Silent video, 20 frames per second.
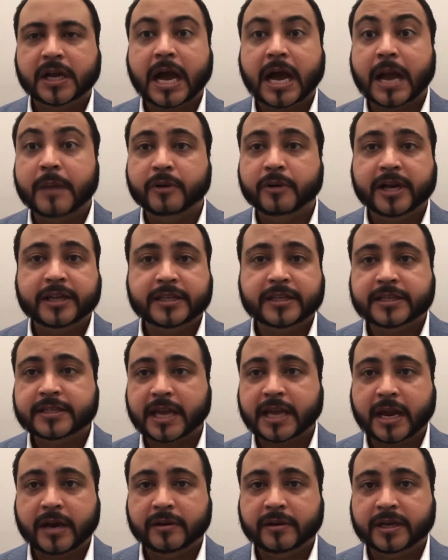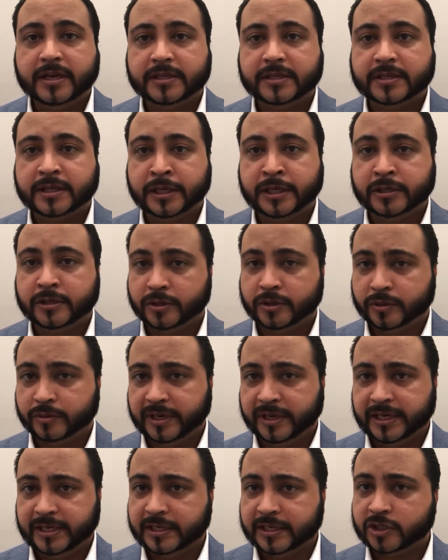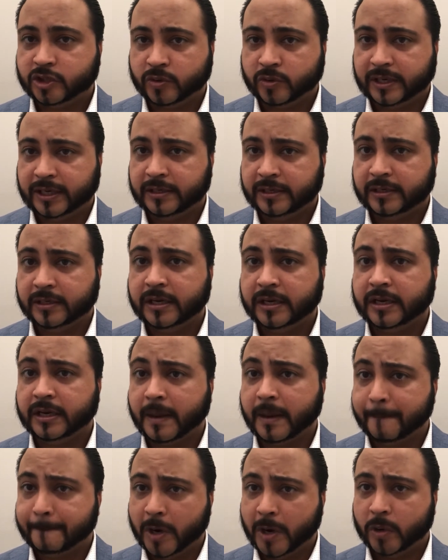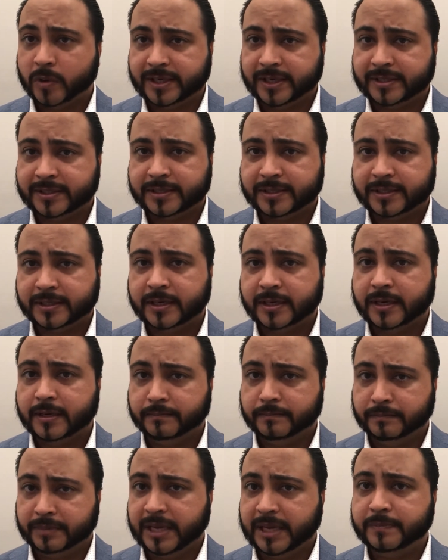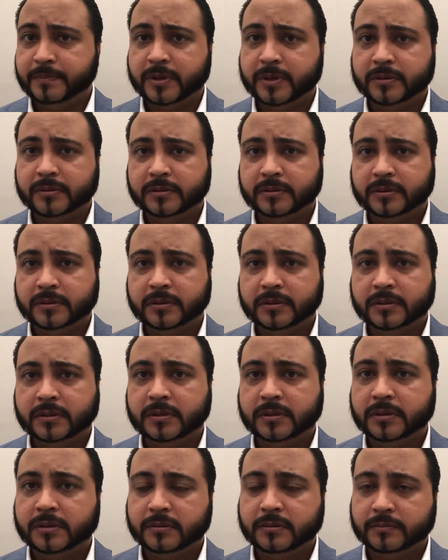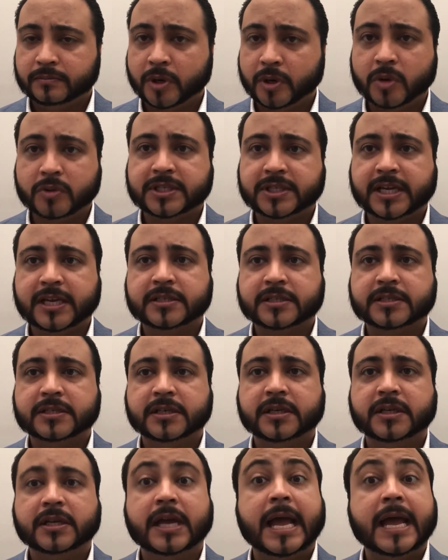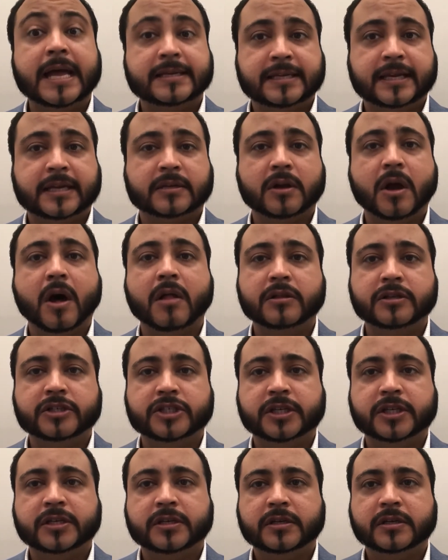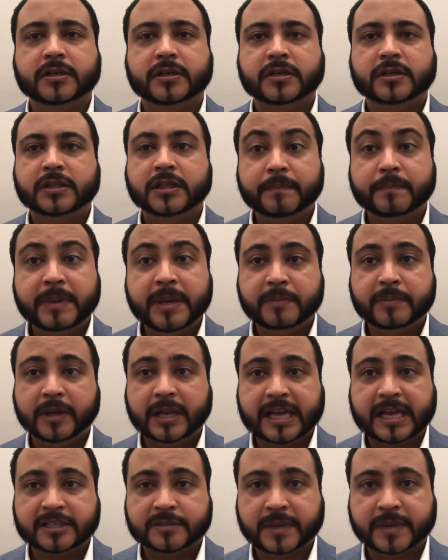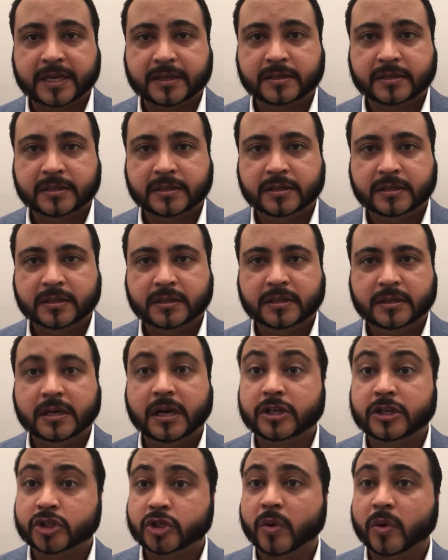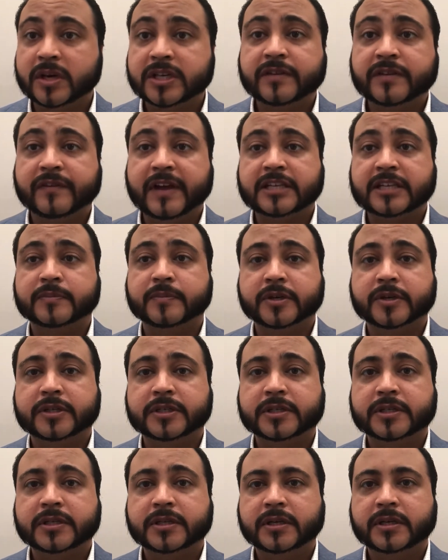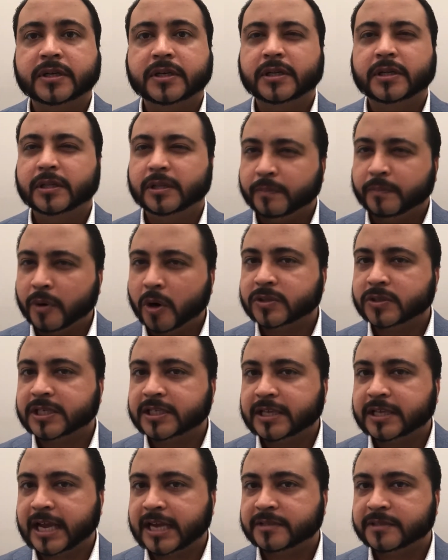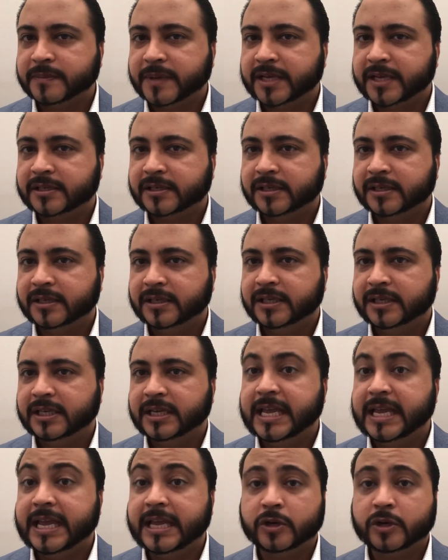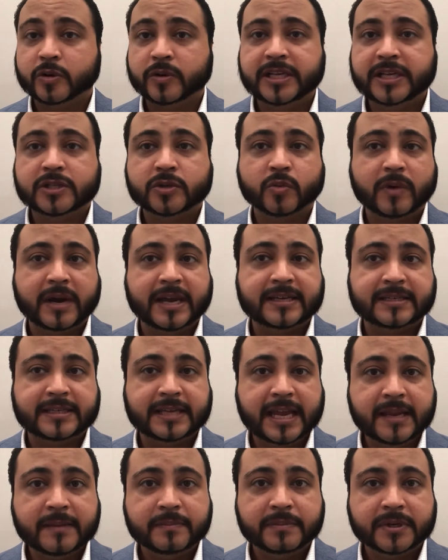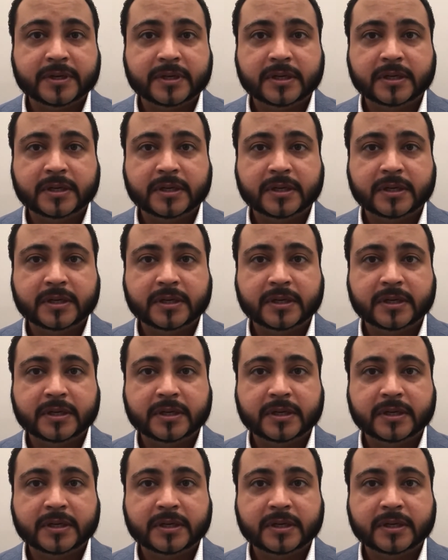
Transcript: I break these areas into three distinct components: people, process, and technology. The people aspect, a shortage of experts. The process aspect, increased red tape.